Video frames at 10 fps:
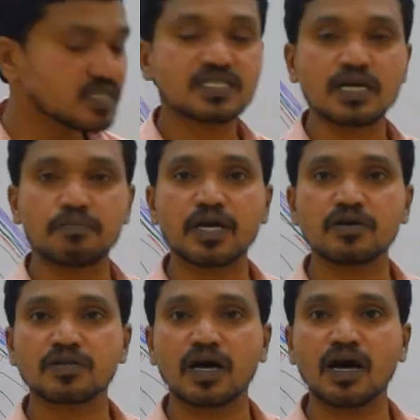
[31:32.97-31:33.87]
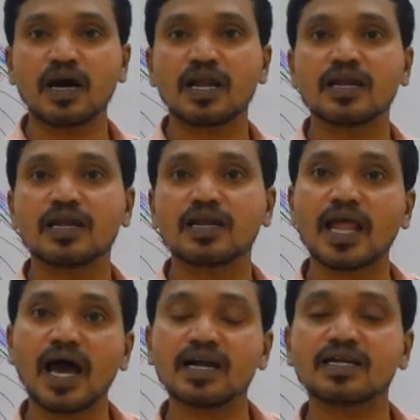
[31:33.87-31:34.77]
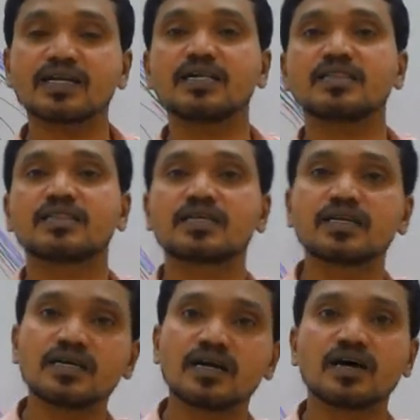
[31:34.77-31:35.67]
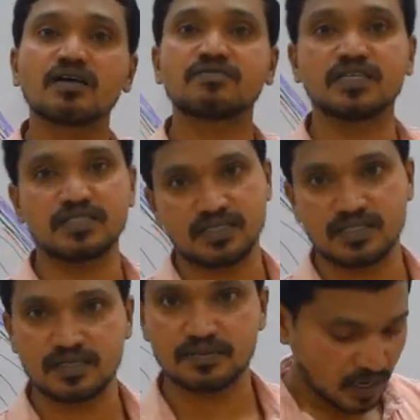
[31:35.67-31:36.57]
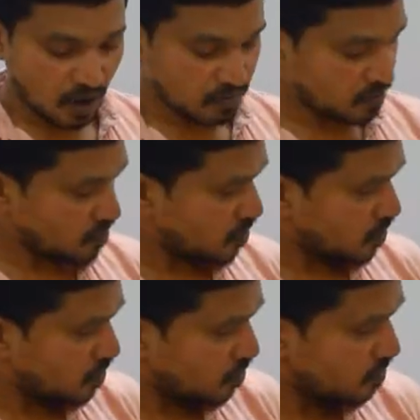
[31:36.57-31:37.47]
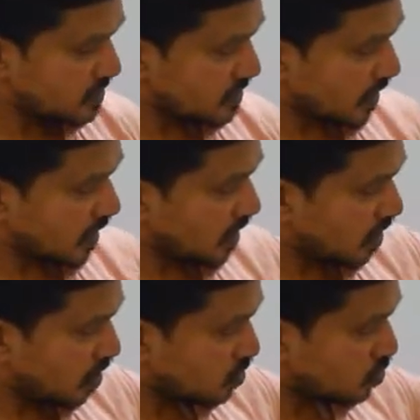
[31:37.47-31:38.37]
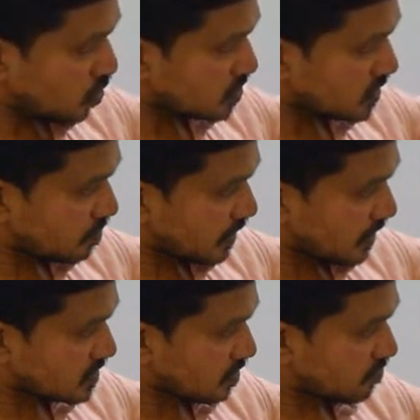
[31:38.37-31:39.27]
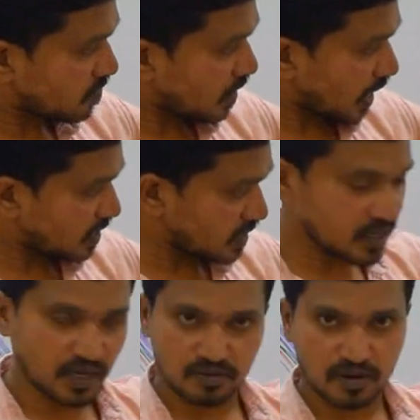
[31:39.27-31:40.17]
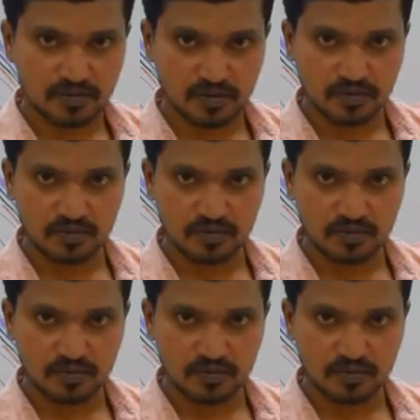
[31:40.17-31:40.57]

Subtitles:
is supplying to the lateral 3.5 digits. Now we will see the dorsal branch of ulnar nerve also.